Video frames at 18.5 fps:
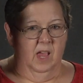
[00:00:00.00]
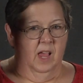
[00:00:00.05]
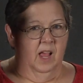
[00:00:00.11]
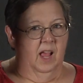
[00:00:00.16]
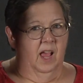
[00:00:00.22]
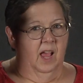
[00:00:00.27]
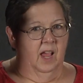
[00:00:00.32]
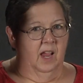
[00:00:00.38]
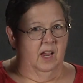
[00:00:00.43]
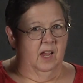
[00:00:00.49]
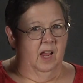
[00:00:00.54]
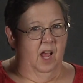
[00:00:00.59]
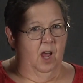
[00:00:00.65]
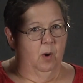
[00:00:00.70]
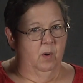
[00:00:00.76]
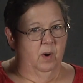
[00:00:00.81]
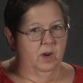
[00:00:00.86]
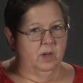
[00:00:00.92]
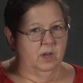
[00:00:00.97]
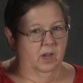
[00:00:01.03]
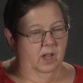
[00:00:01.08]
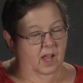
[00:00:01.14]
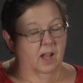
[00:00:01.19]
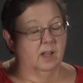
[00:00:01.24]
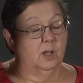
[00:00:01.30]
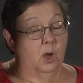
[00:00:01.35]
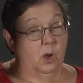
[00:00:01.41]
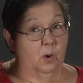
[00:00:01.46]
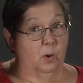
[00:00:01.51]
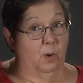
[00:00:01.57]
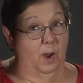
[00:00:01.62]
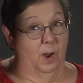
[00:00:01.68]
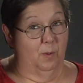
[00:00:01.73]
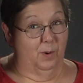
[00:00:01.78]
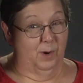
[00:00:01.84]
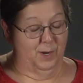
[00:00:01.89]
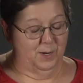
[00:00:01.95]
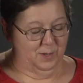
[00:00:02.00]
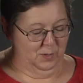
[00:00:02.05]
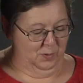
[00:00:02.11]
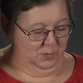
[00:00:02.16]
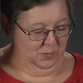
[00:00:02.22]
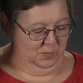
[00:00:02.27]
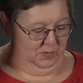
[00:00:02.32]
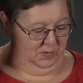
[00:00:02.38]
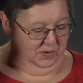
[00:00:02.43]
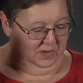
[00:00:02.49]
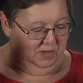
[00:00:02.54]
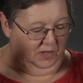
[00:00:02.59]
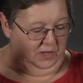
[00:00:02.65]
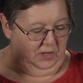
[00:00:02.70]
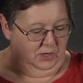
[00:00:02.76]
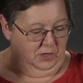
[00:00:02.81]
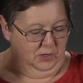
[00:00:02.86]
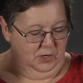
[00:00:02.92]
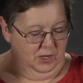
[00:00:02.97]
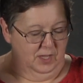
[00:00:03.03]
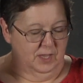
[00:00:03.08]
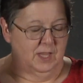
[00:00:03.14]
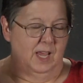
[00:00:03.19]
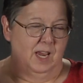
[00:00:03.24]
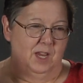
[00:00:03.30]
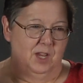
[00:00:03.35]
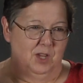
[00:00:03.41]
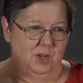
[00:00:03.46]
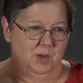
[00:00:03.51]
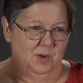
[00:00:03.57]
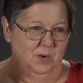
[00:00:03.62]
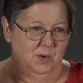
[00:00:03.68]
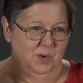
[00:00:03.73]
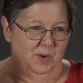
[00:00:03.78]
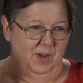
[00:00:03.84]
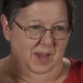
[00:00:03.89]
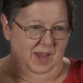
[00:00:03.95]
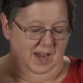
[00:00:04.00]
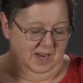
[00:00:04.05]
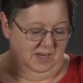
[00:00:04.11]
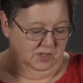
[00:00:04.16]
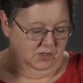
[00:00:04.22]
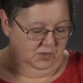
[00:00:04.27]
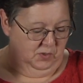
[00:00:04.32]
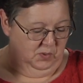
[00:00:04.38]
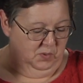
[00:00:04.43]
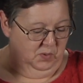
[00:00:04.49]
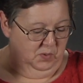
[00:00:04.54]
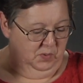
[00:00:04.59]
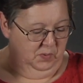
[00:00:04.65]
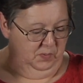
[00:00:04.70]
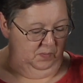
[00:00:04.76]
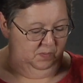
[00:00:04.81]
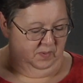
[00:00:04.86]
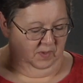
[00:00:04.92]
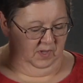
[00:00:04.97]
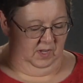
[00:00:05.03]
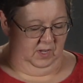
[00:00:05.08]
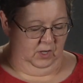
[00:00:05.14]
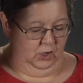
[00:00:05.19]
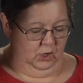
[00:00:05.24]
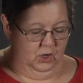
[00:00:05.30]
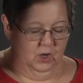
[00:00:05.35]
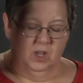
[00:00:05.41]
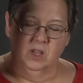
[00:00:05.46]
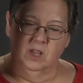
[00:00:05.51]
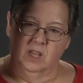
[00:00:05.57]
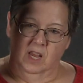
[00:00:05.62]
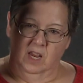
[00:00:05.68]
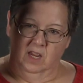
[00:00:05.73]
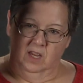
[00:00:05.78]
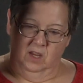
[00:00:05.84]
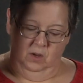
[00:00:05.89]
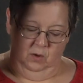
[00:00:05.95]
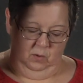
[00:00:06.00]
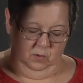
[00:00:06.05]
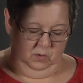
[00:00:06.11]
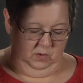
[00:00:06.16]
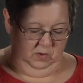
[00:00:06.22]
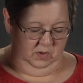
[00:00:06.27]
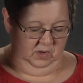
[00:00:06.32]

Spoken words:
Hi, hello, how are you? Good, thank you. And you? Good, thank you.